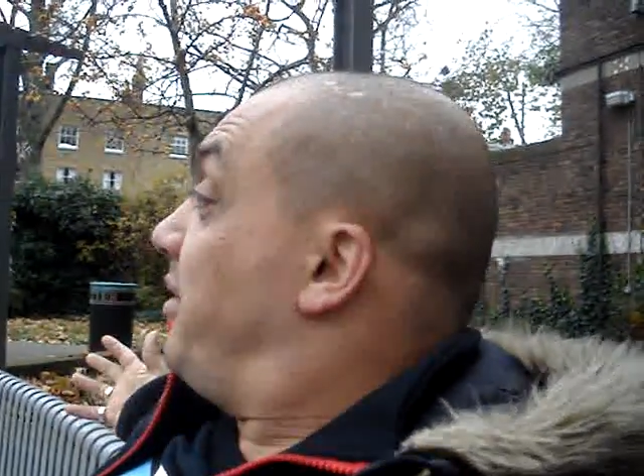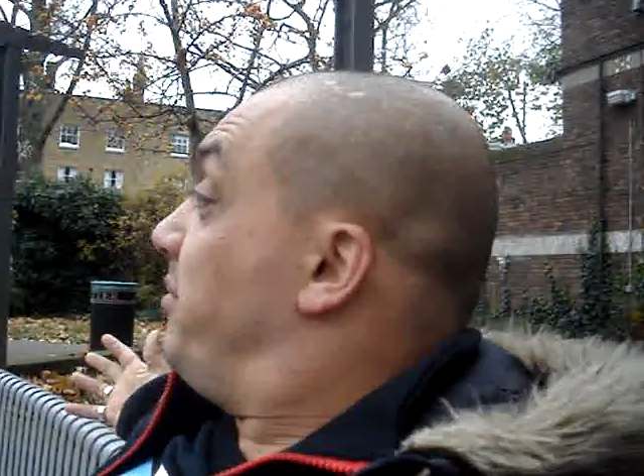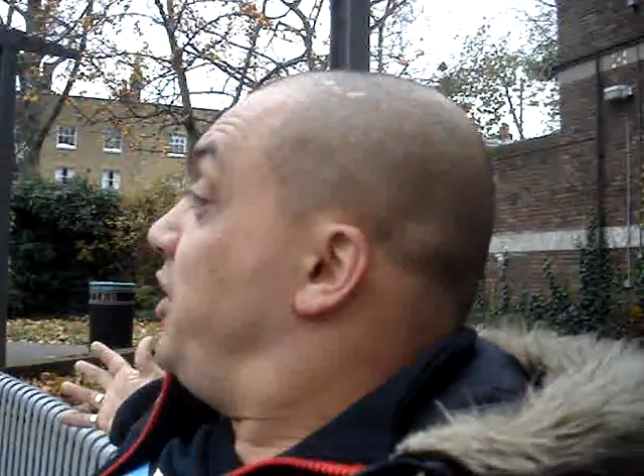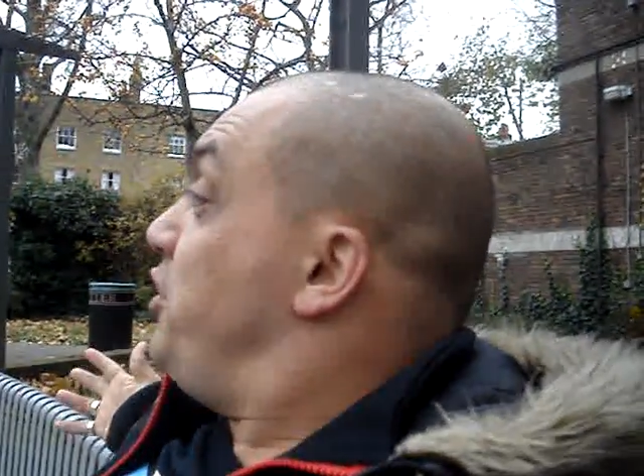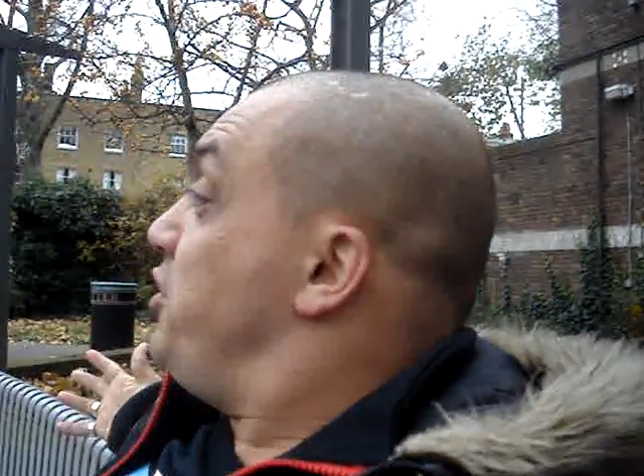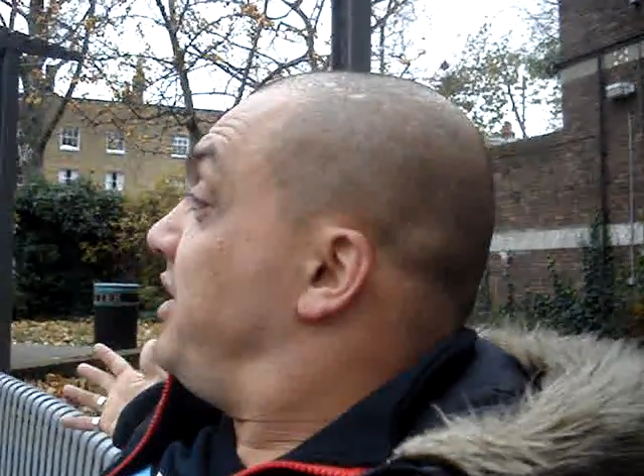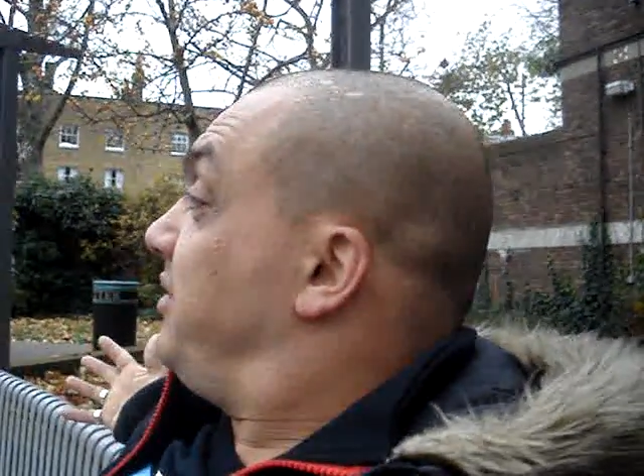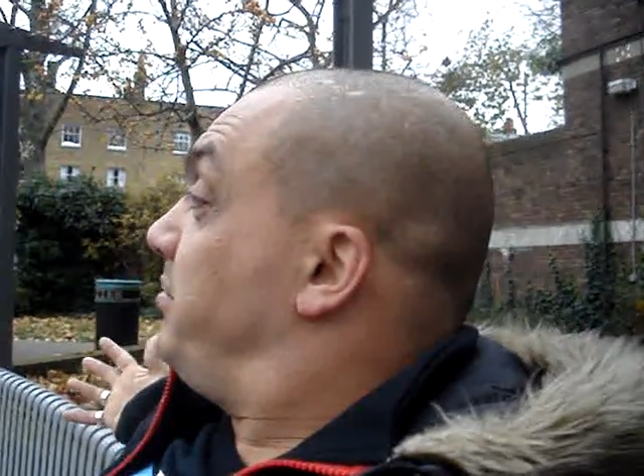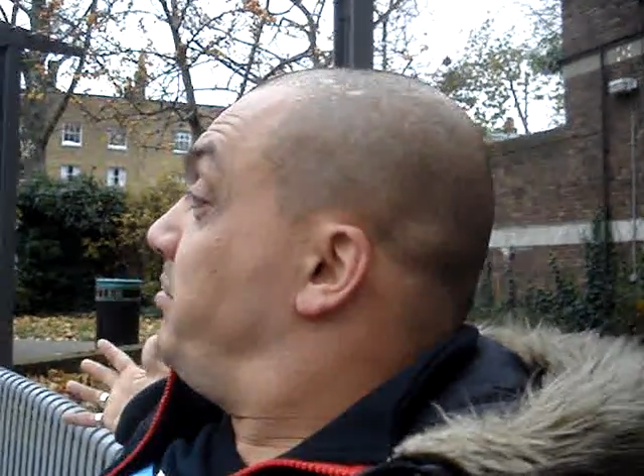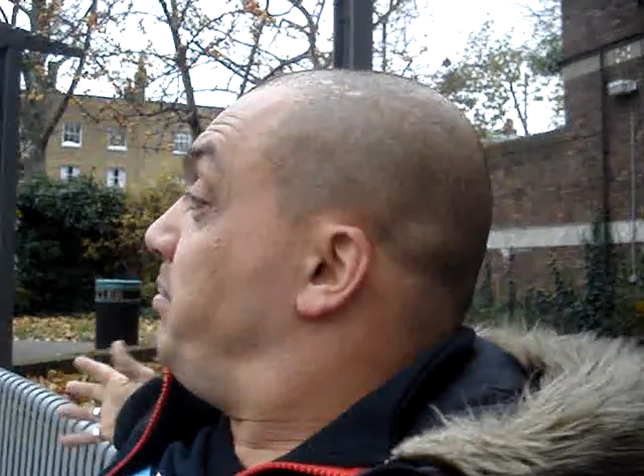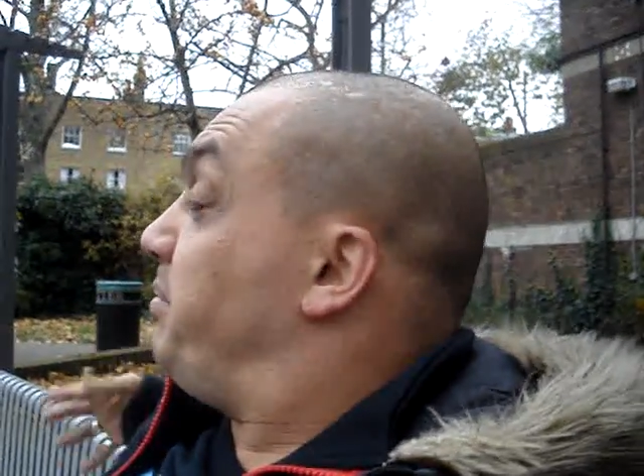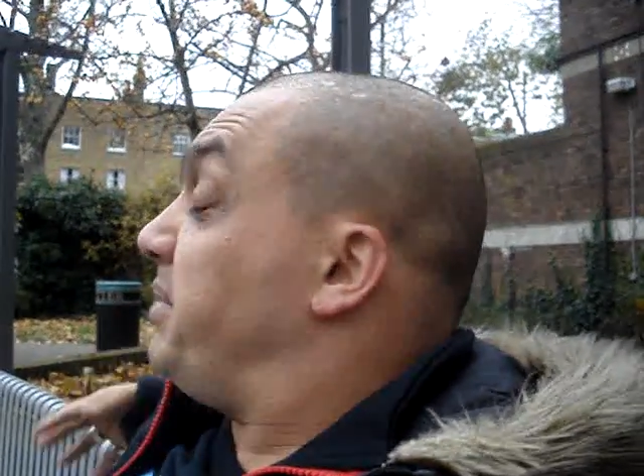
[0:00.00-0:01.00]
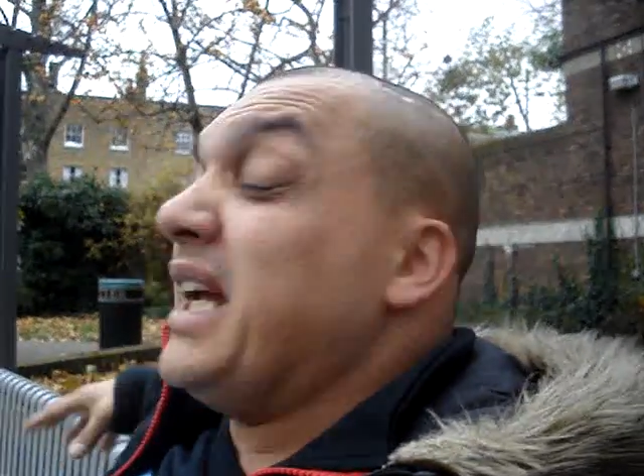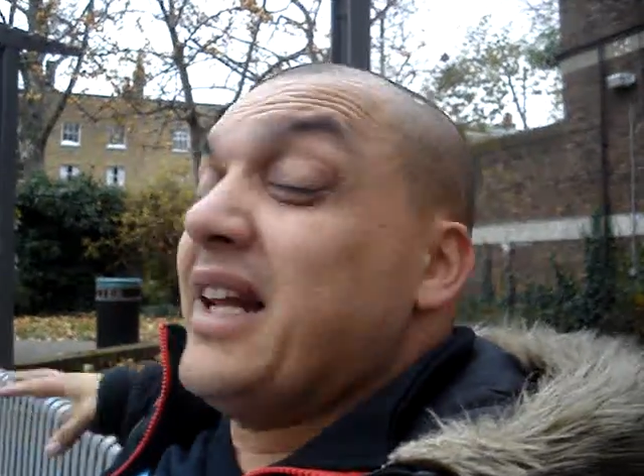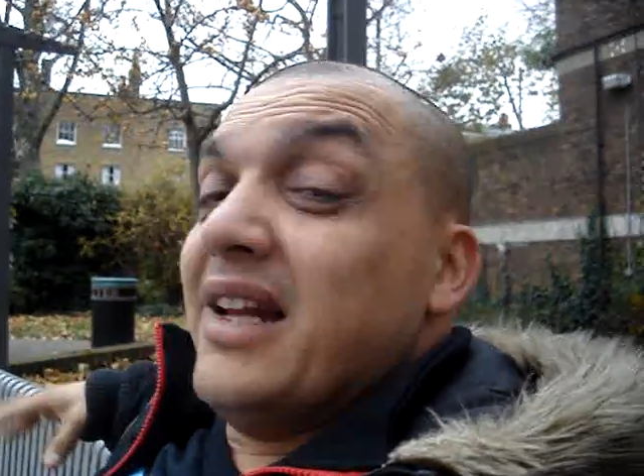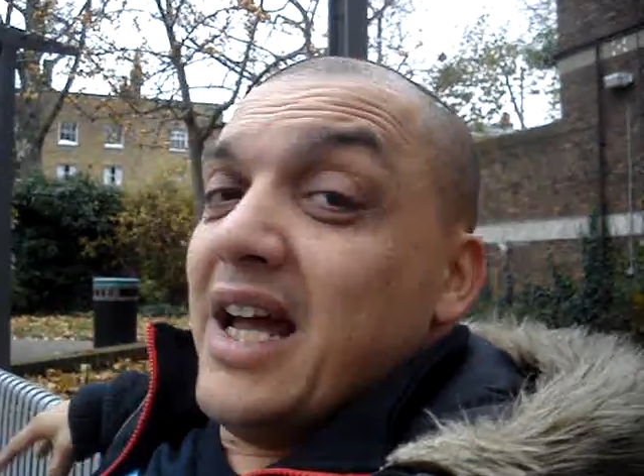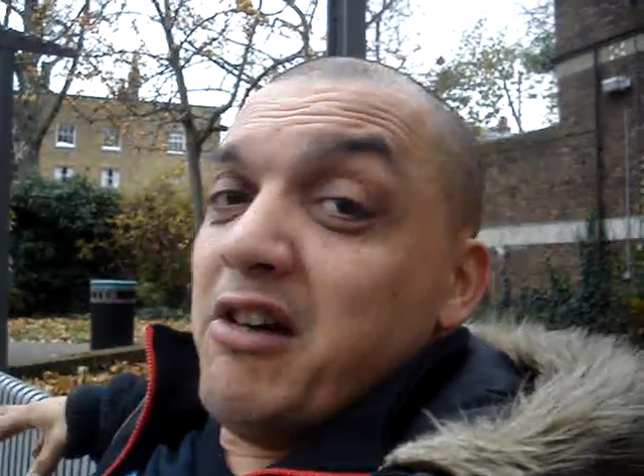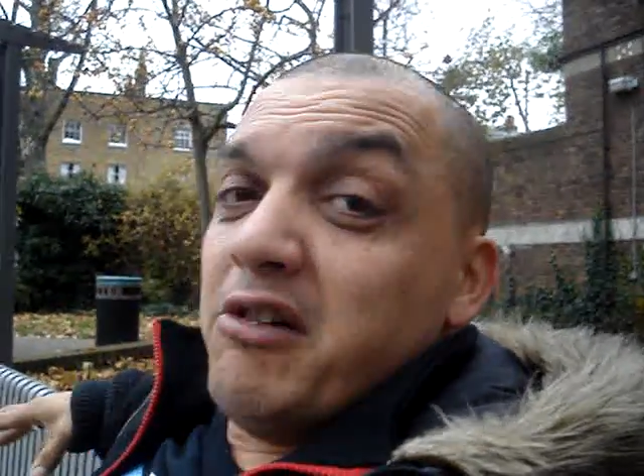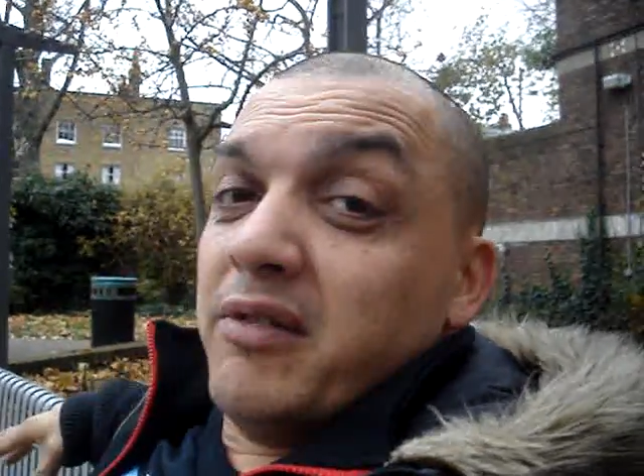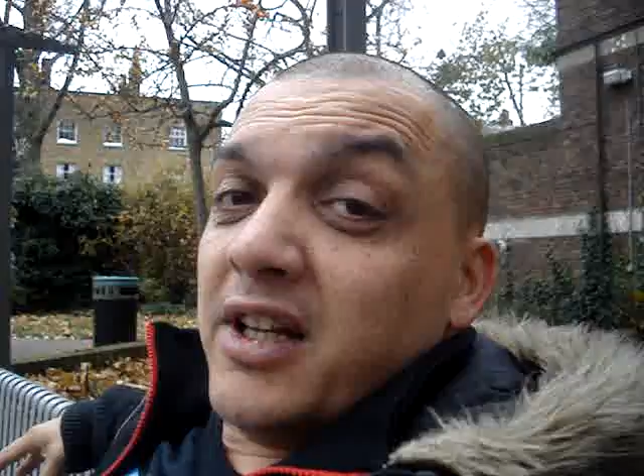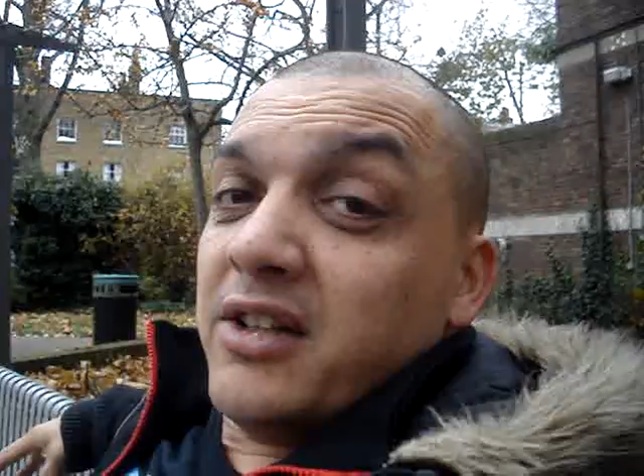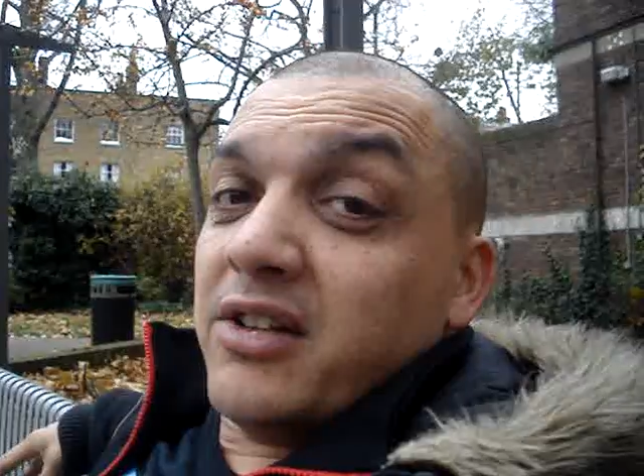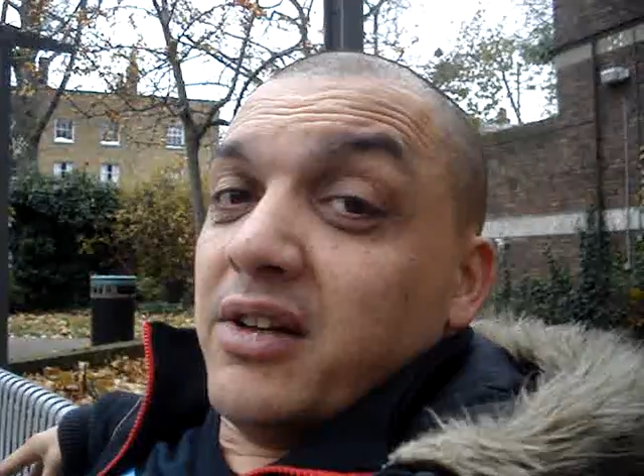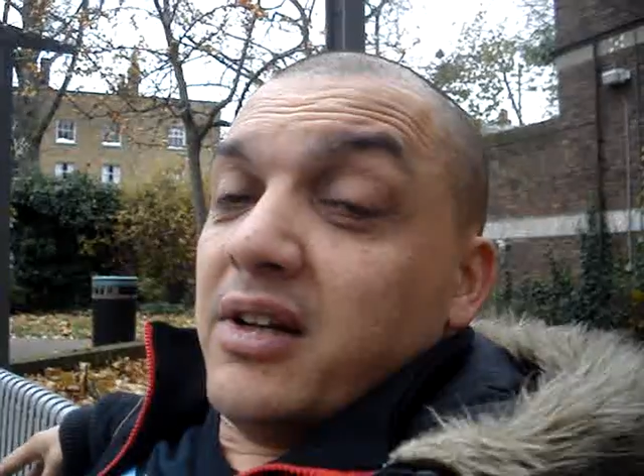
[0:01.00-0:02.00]
I'm new to this particular area of
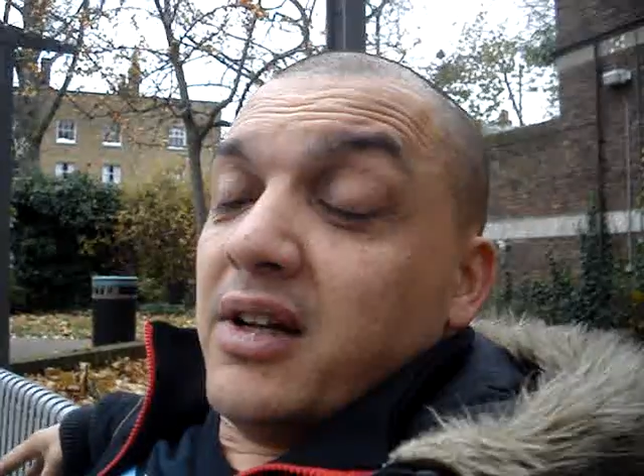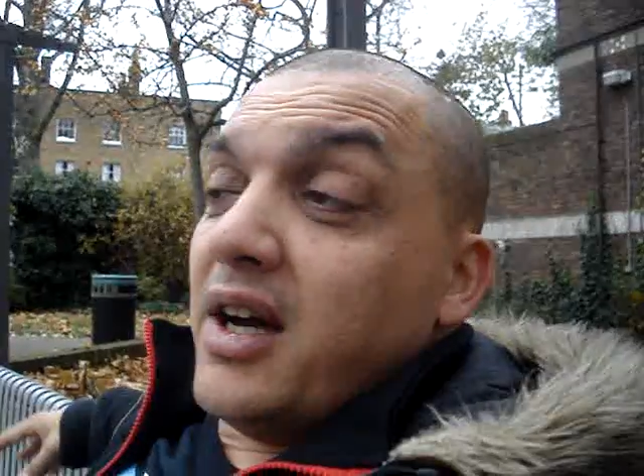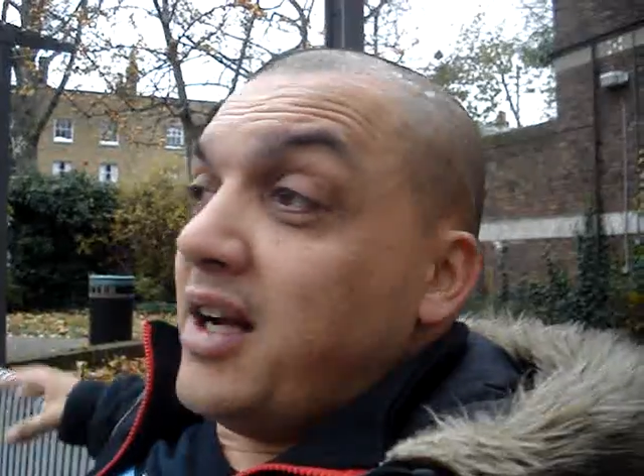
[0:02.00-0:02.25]
London,